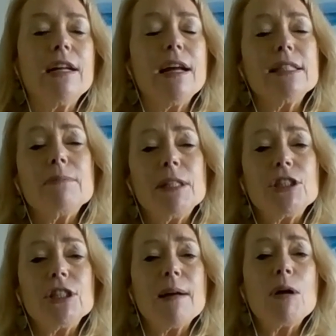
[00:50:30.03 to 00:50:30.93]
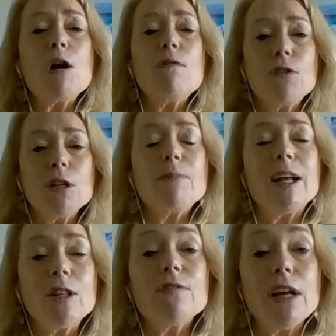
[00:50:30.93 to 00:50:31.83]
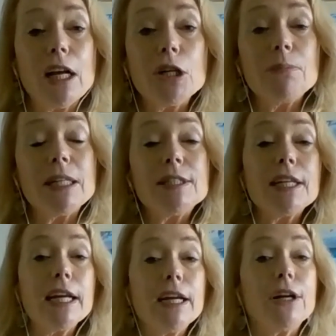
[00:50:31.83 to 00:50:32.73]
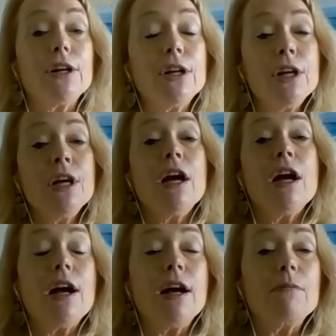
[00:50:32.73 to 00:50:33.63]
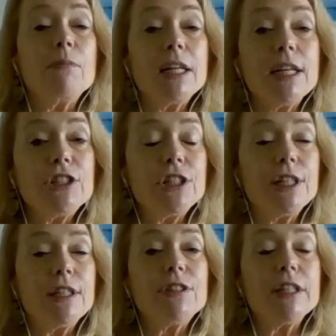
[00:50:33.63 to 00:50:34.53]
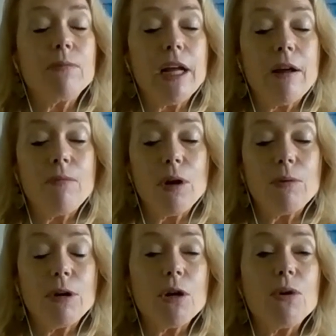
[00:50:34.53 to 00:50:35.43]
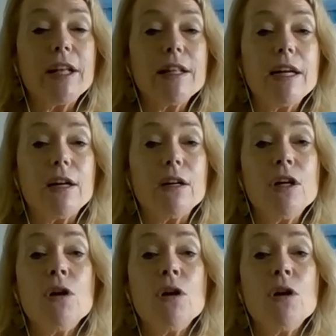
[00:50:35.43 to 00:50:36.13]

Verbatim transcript: And as I mentioned, I'm hopeful about the value based care um, initiatives and, and where we're going there.